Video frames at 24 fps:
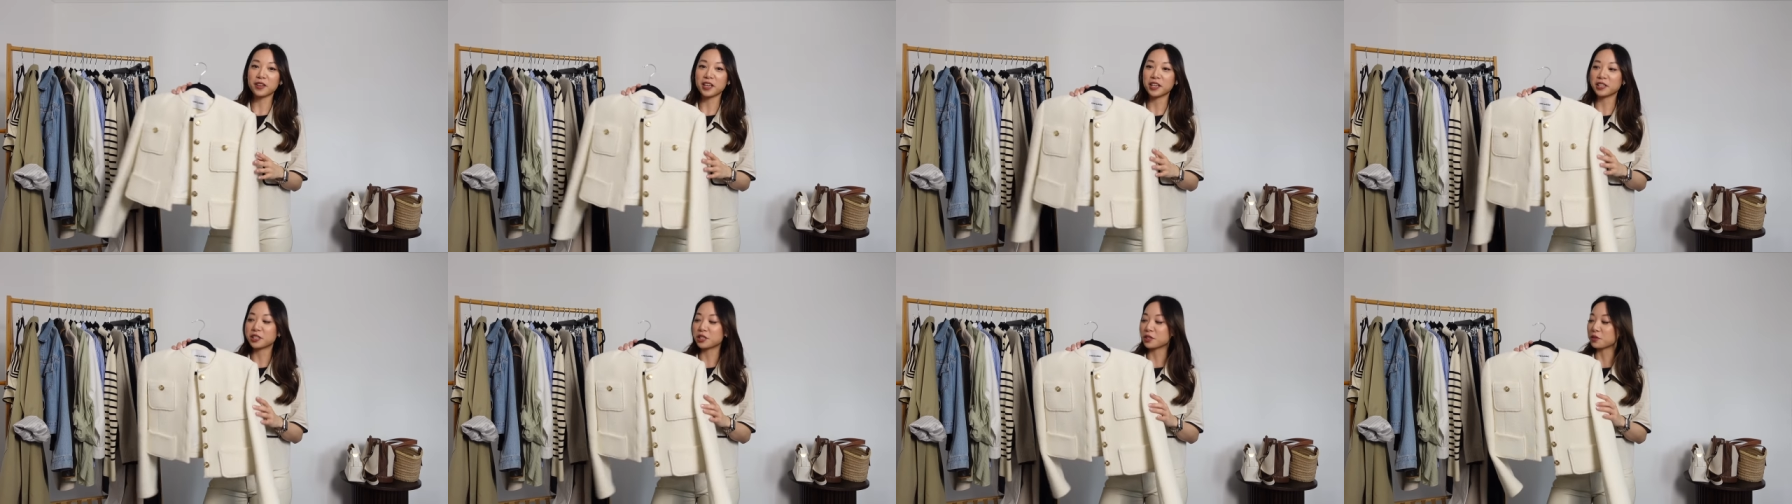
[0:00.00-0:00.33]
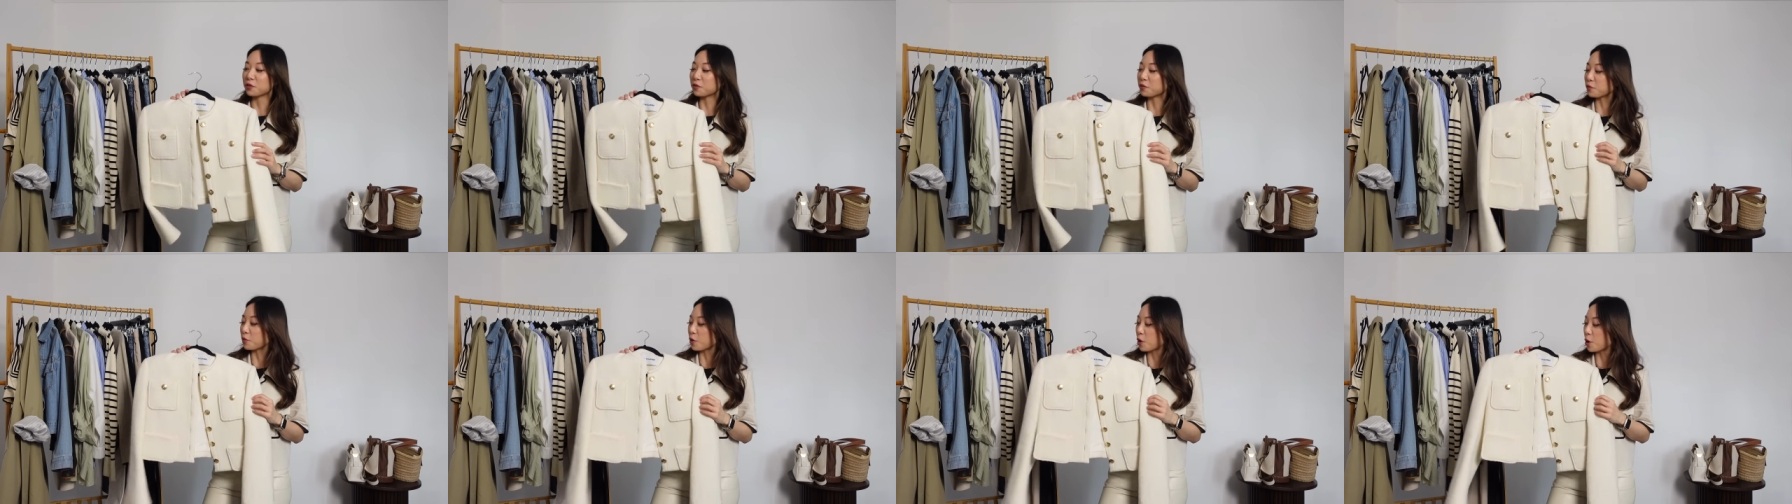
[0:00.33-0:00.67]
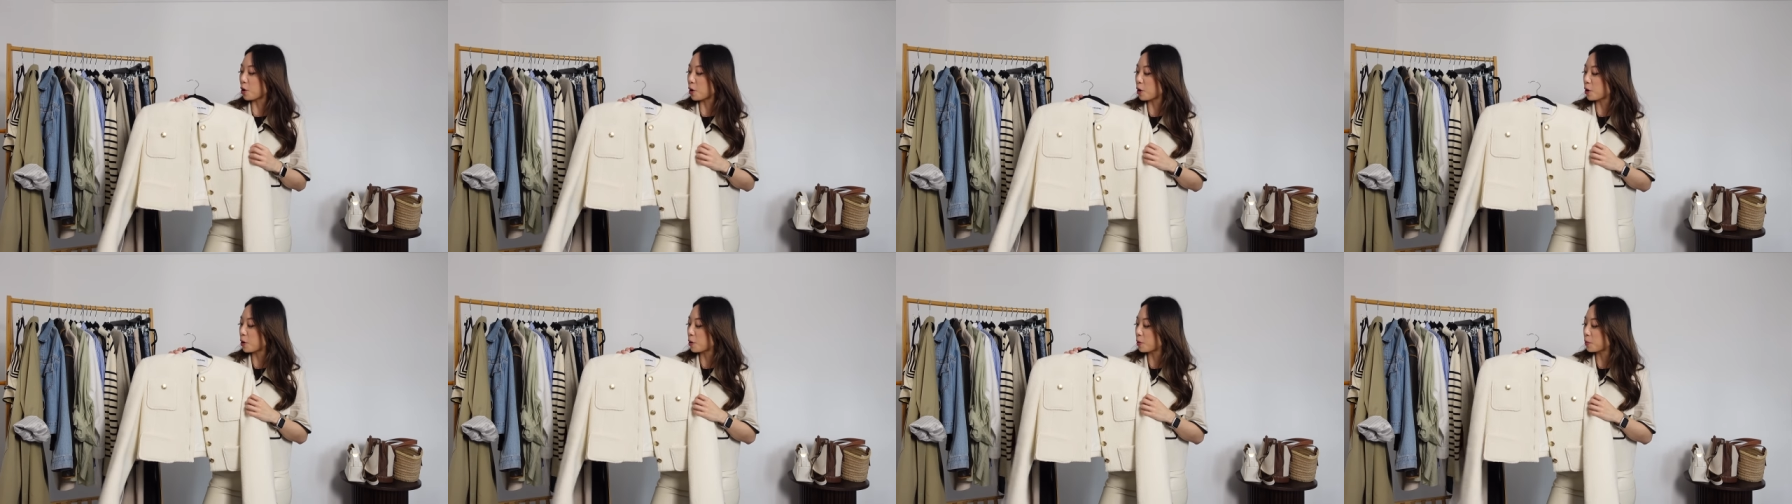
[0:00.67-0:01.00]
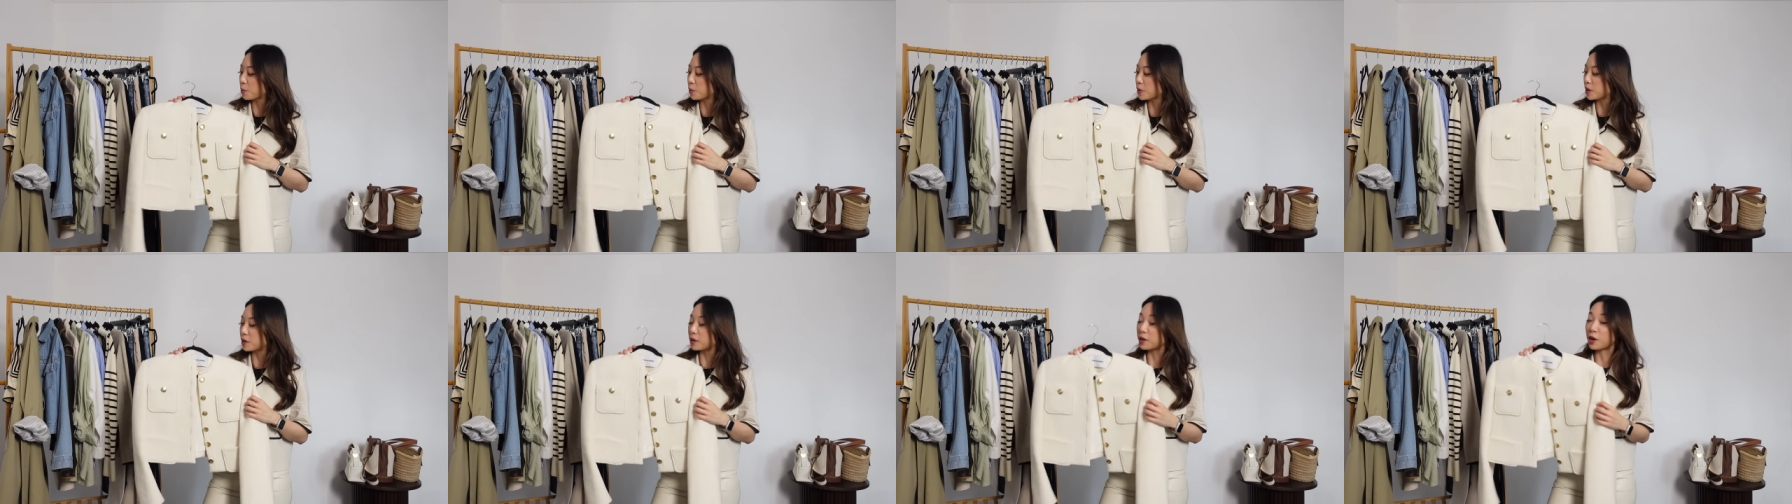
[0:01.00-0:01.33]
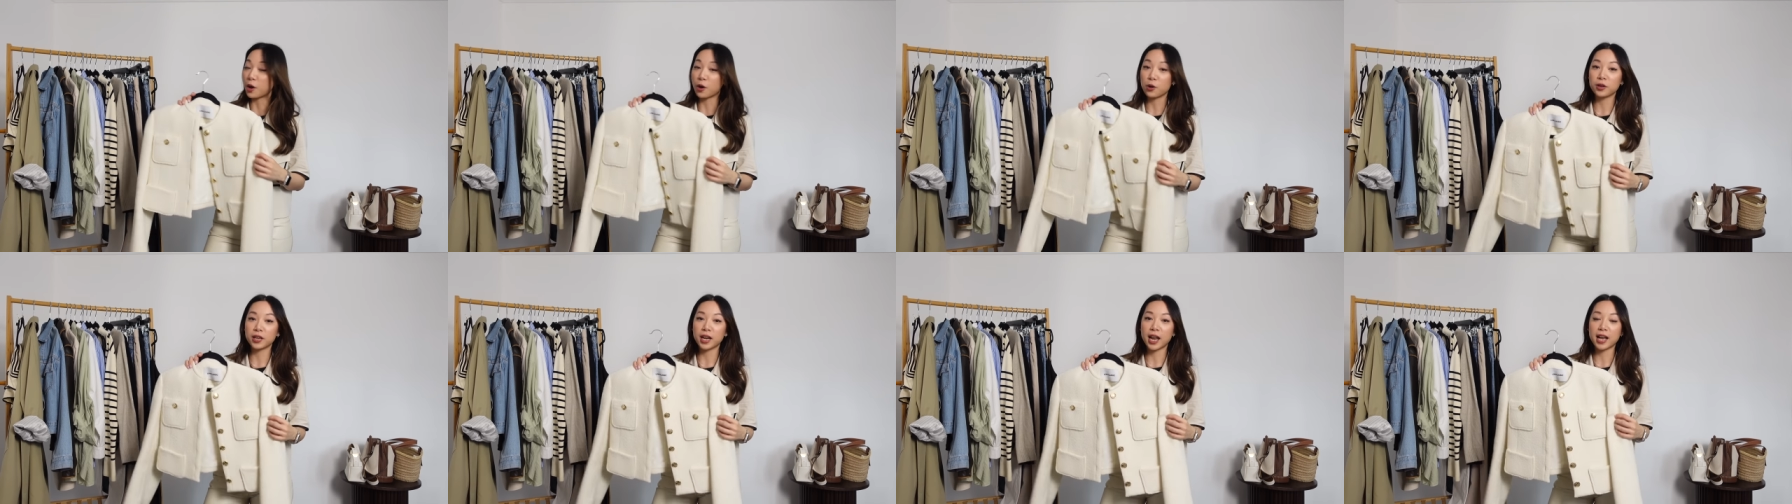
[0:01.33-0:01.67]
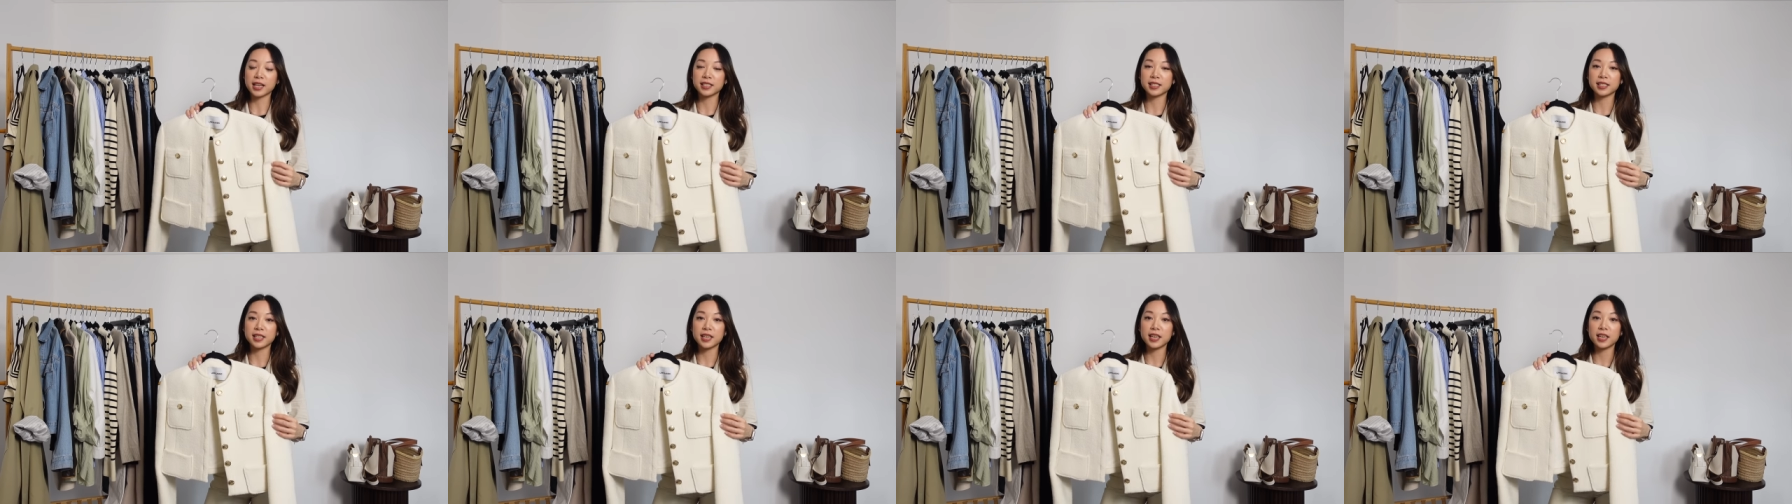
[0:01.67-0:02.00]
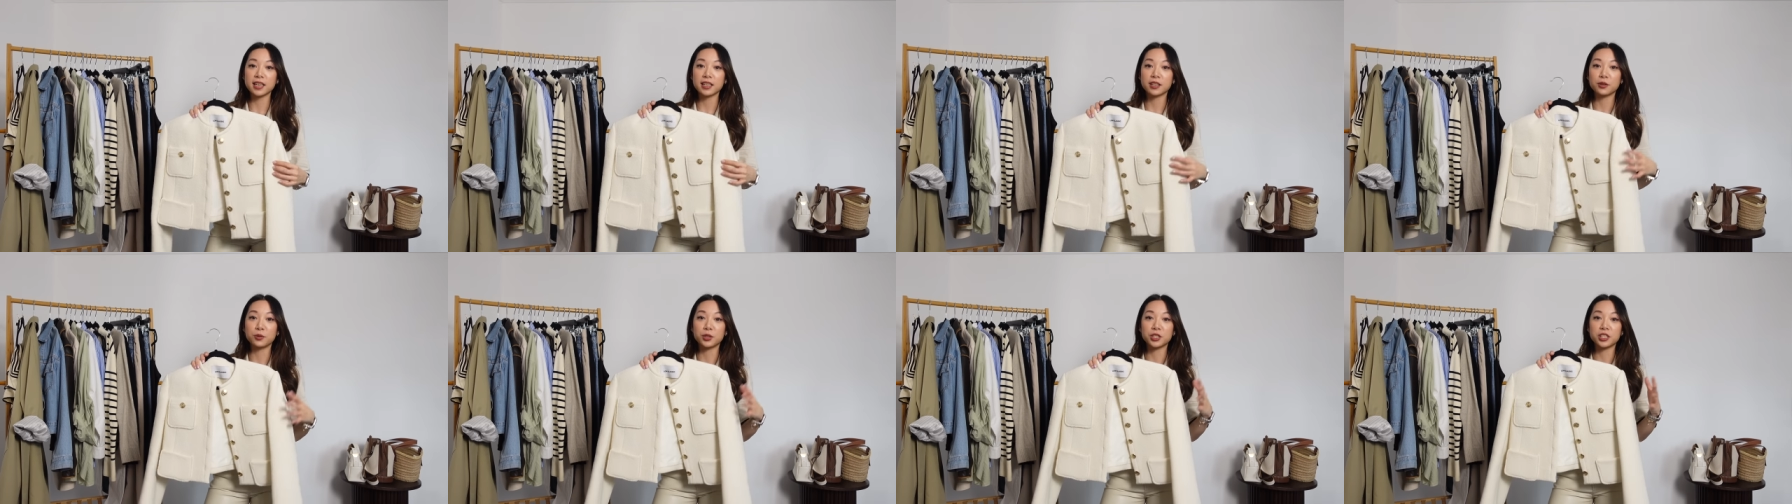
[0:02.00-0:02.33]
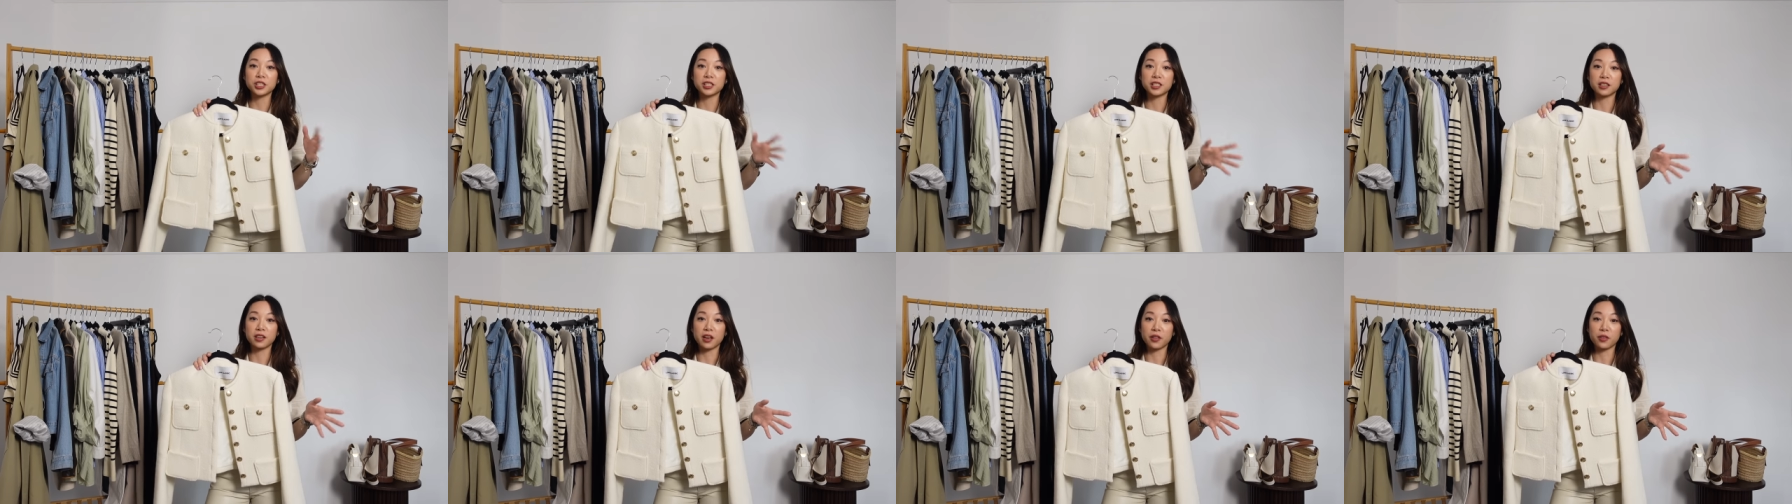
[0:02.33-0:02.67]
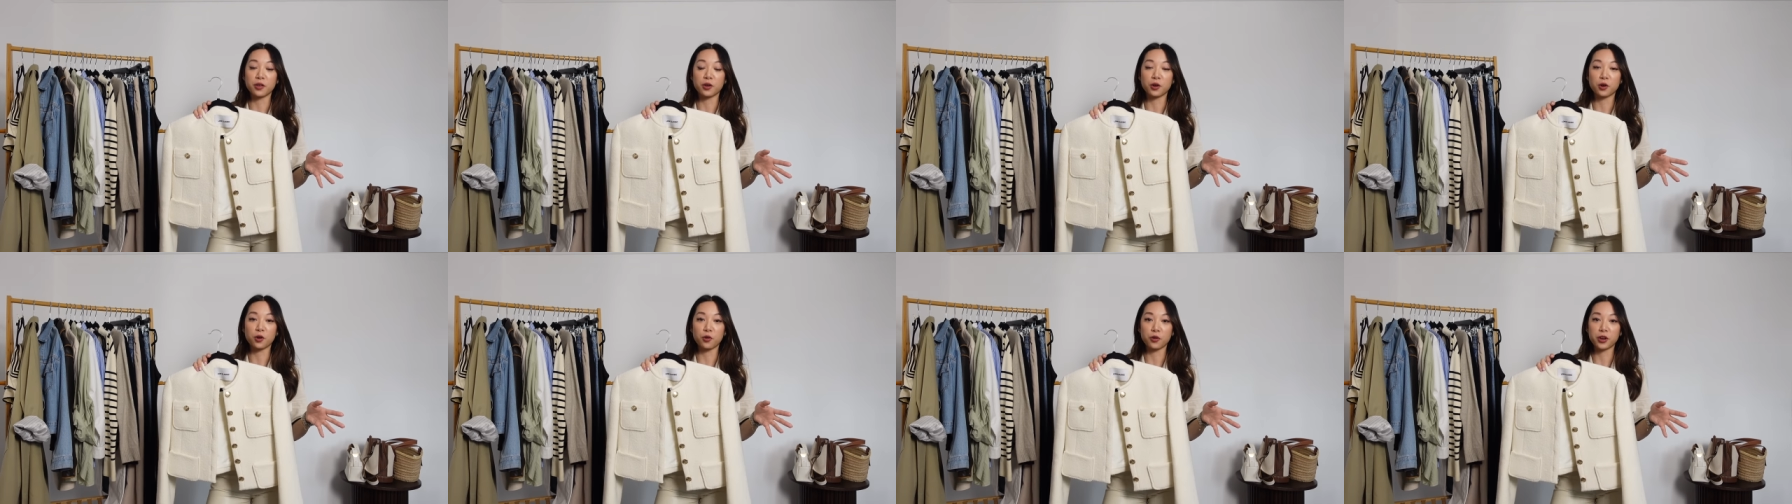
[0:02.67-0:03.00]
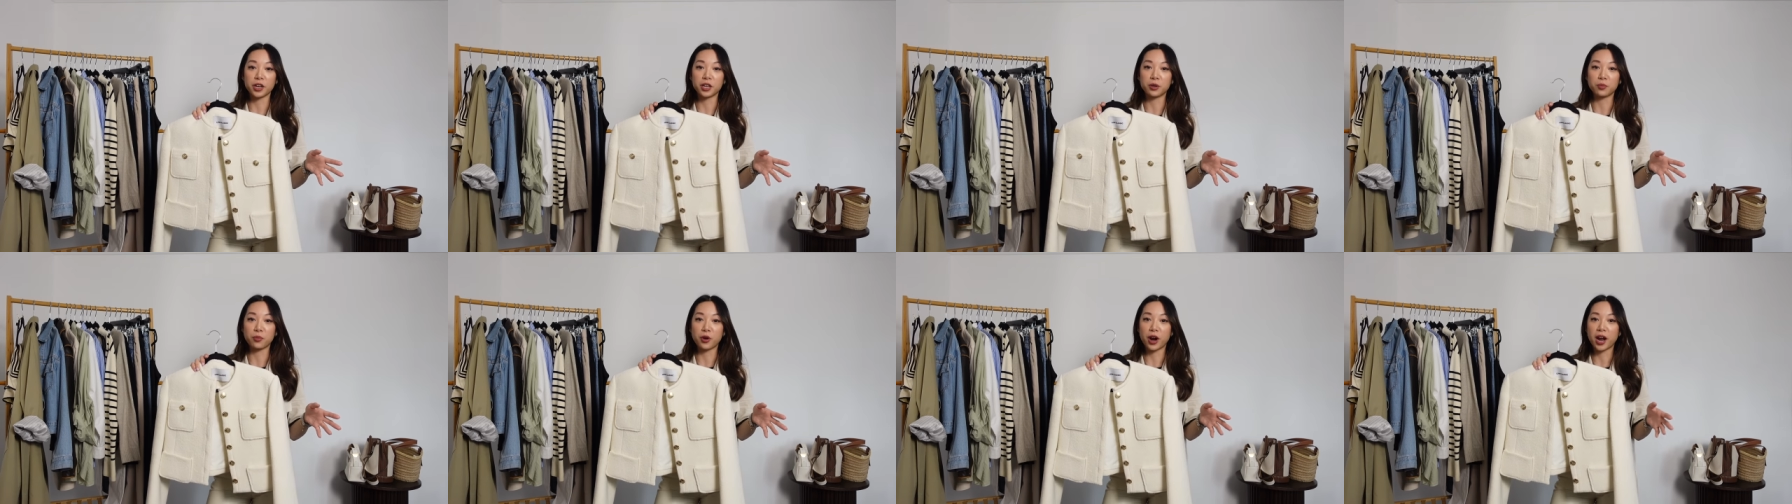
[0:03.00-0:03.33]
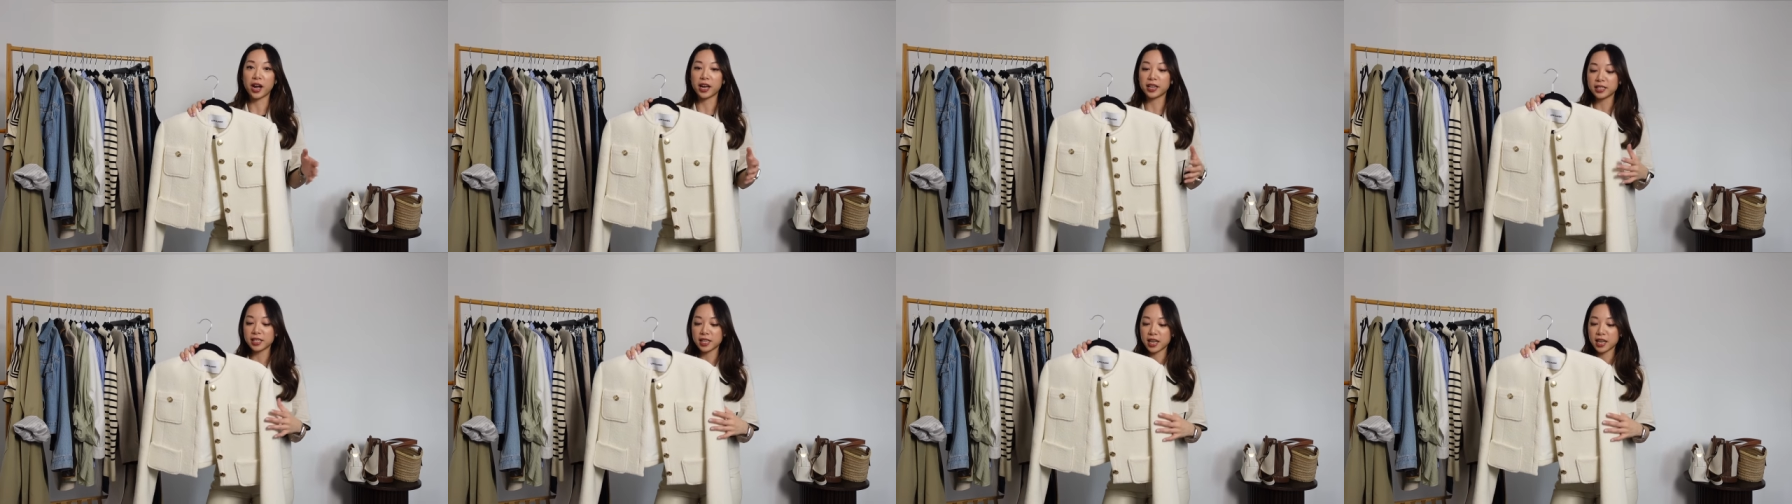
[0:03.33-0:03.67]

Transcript: It's from Low Classic, which is another Korean brand.